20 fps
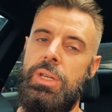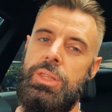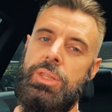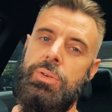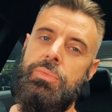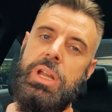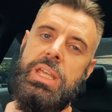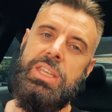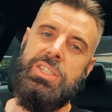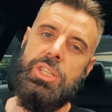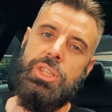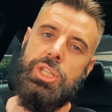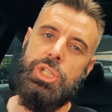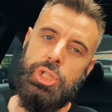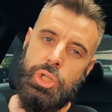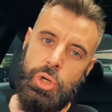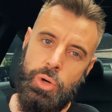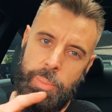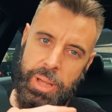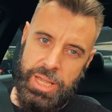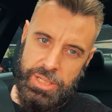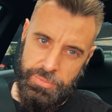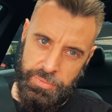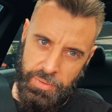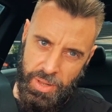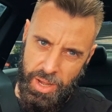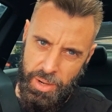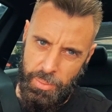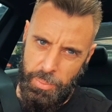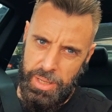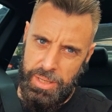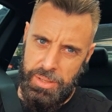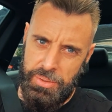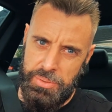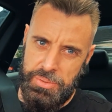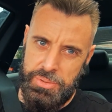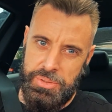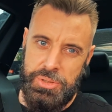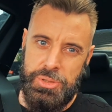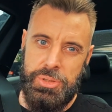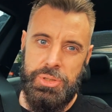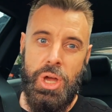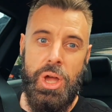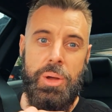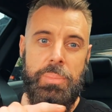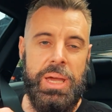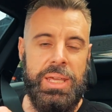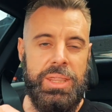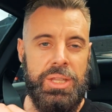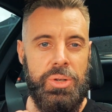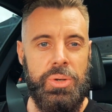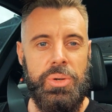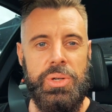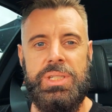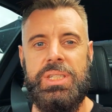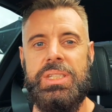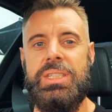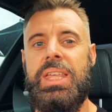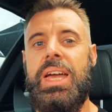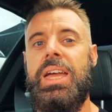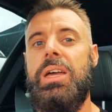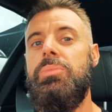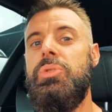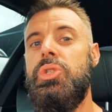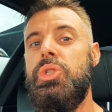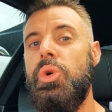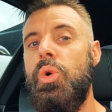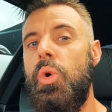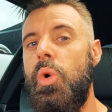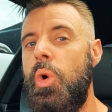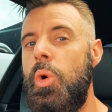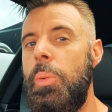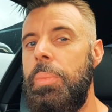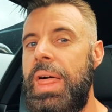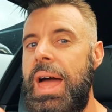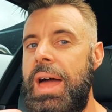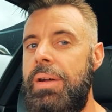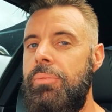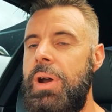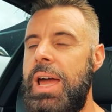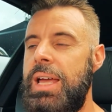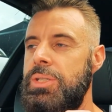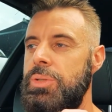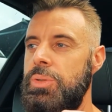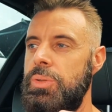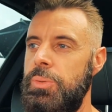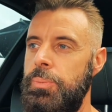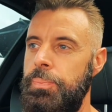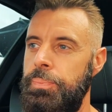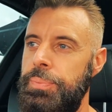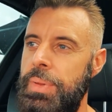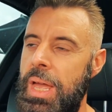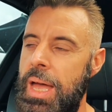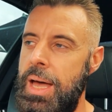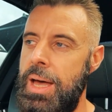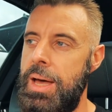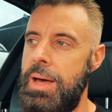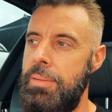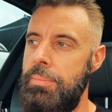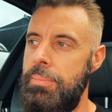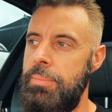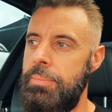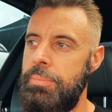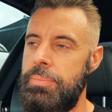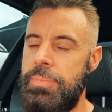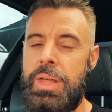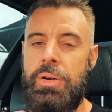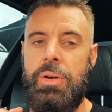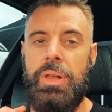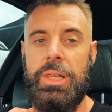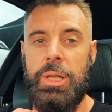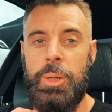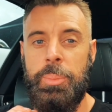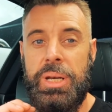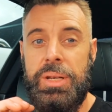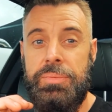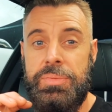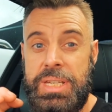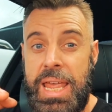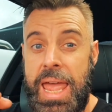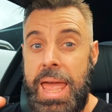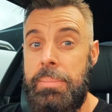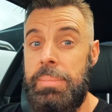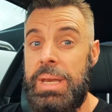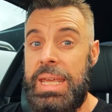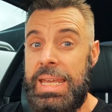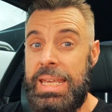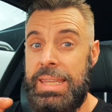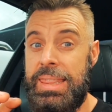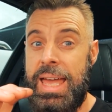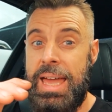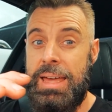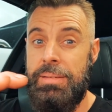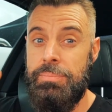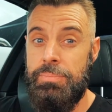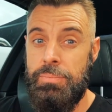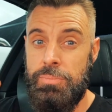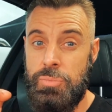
The reason the dual mass flywheels don't make the noise is they absorb that rattle. Um, they're a little bit of dampening in that